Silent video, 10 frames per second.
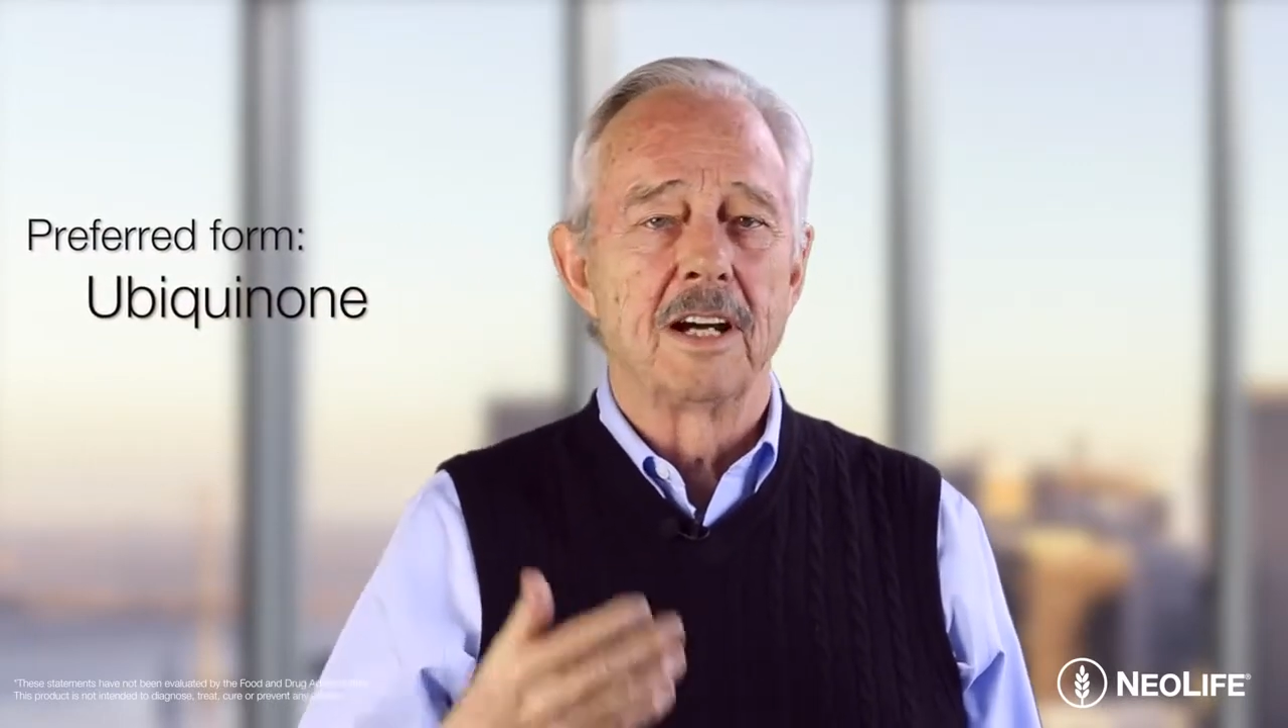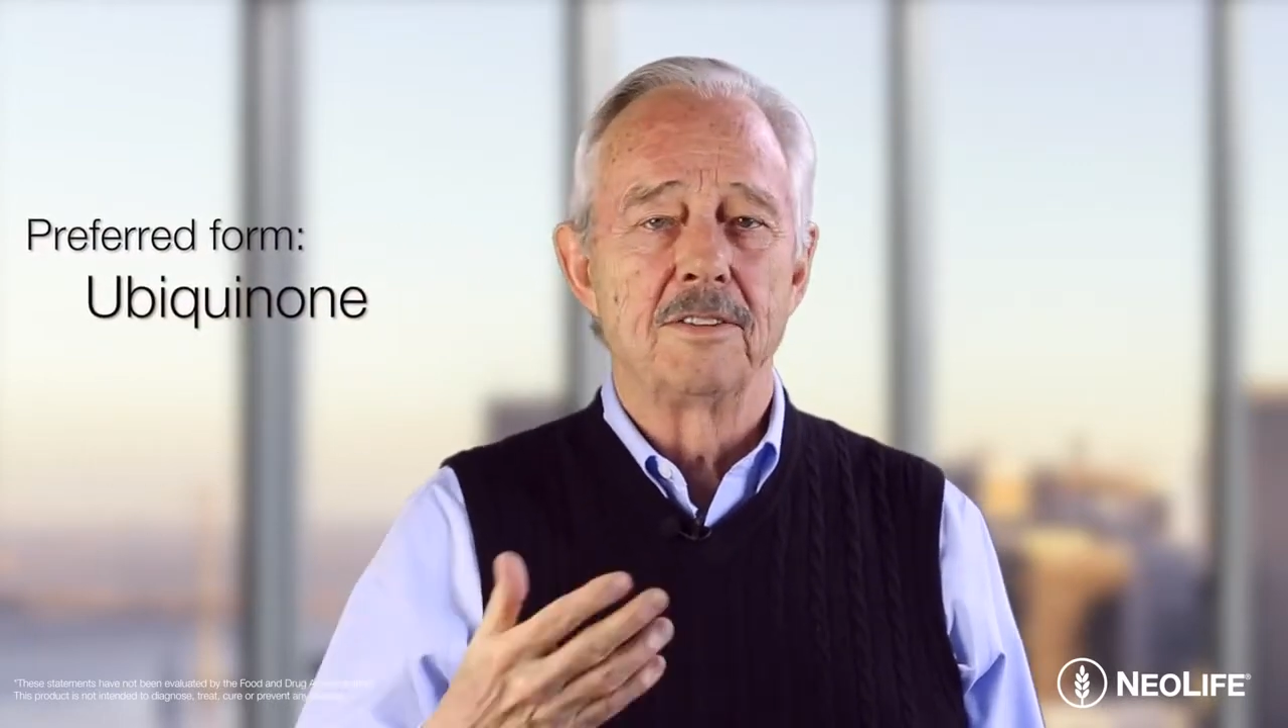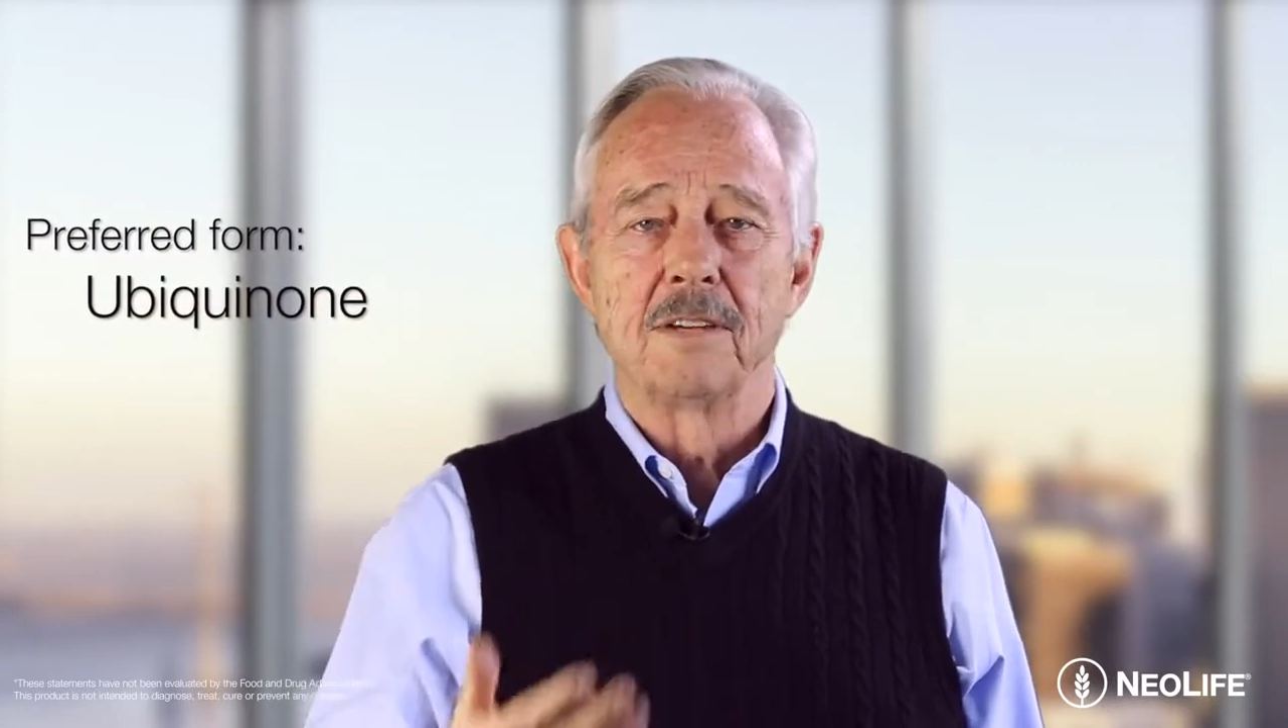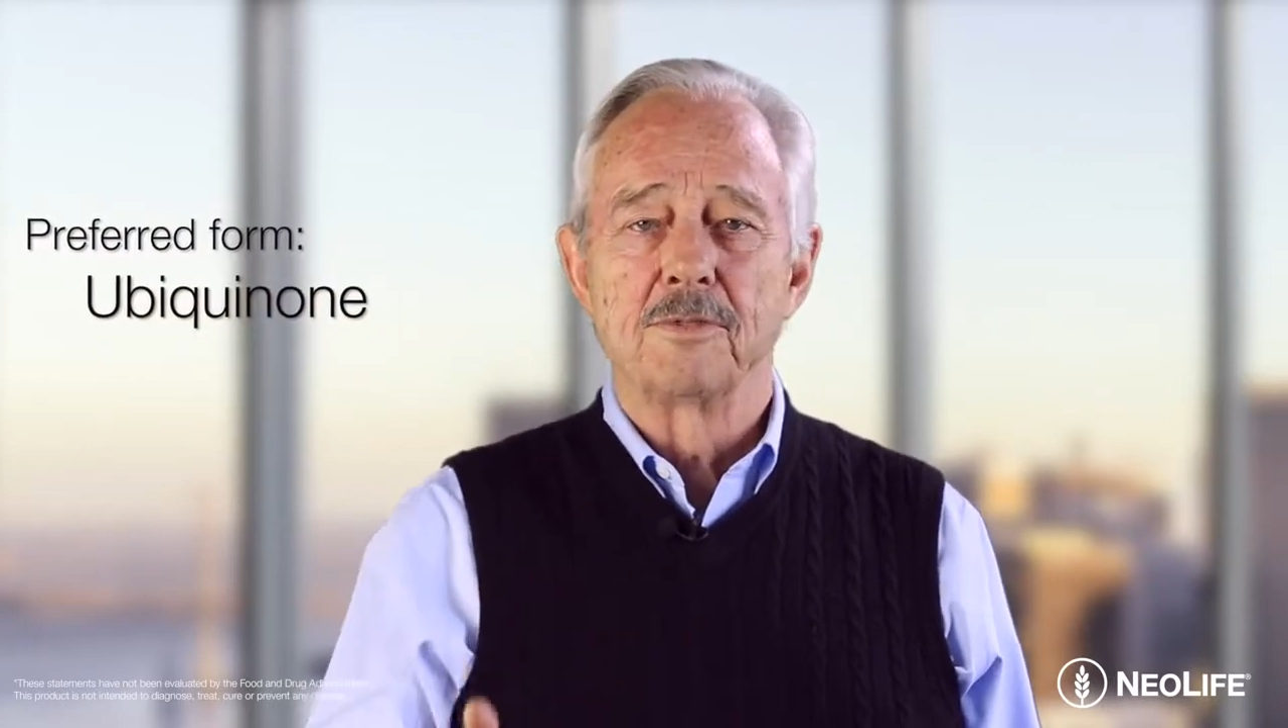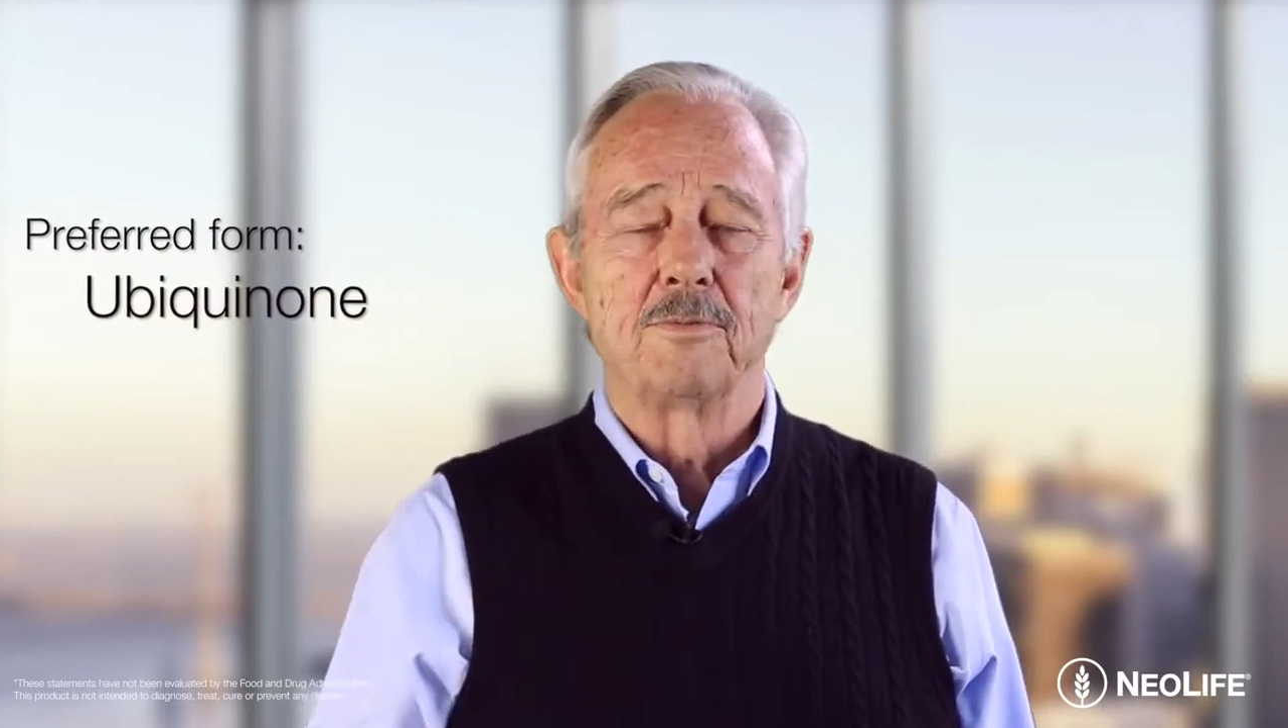the
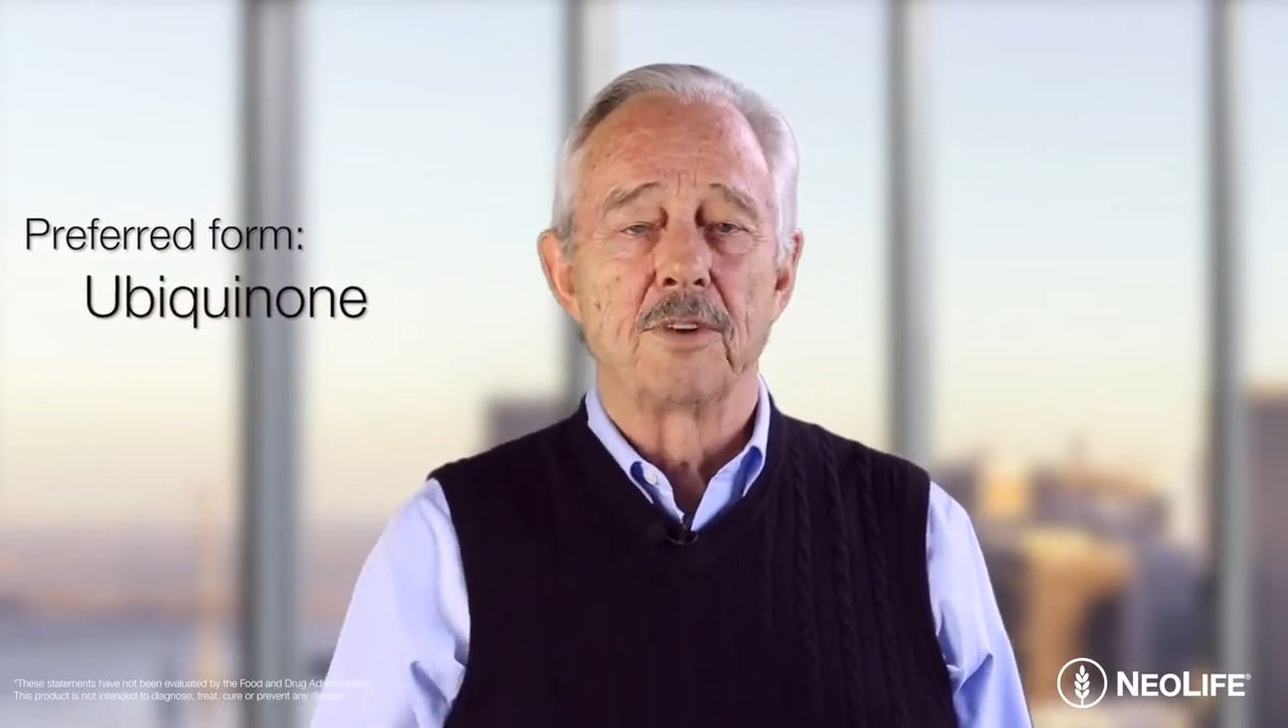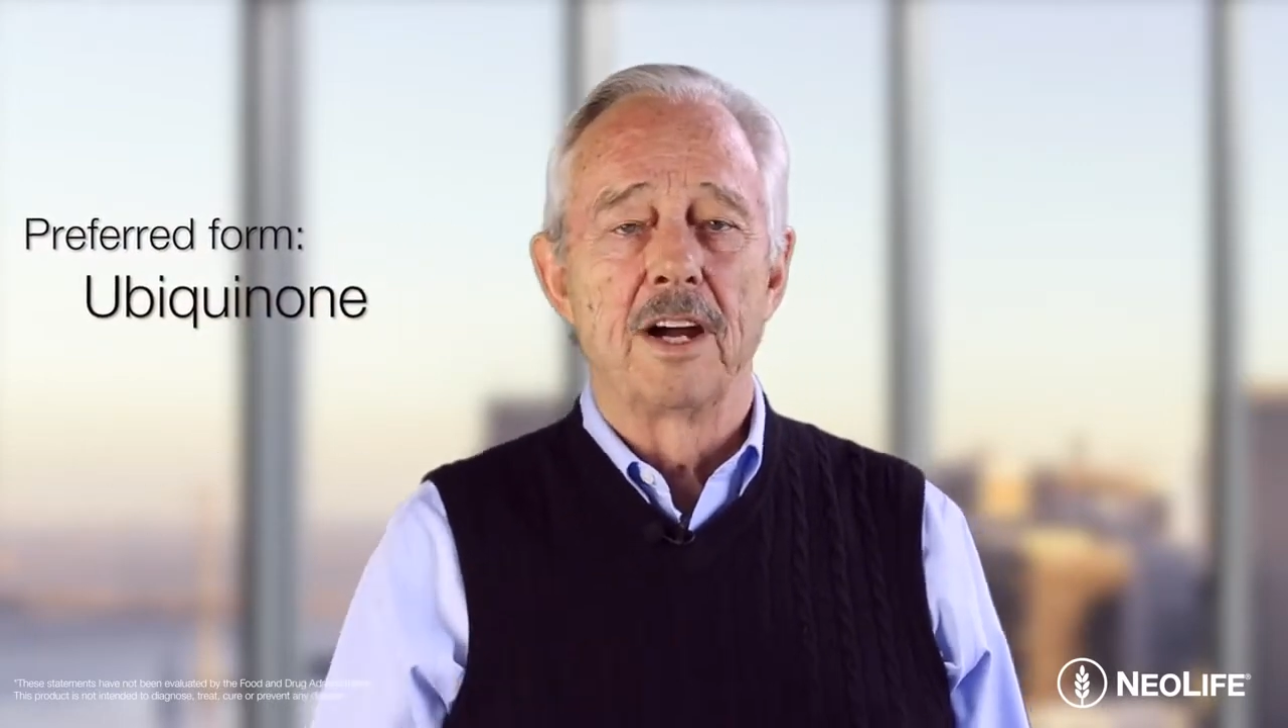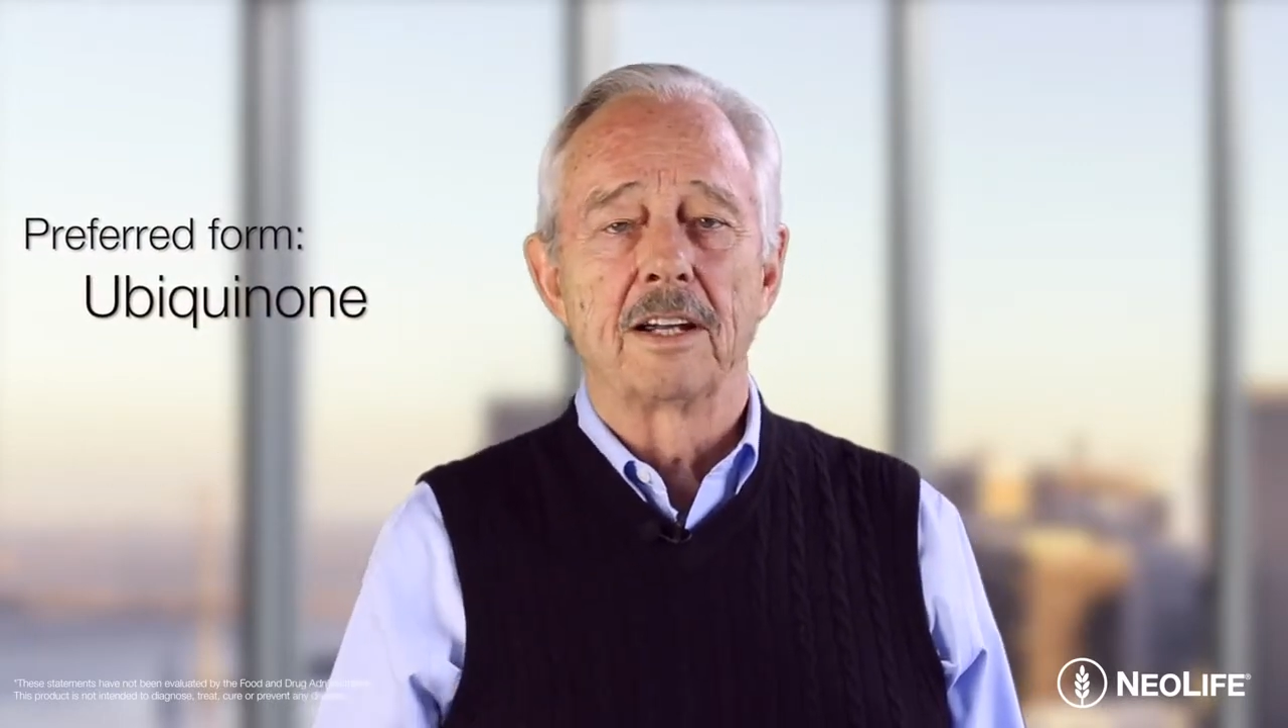digestive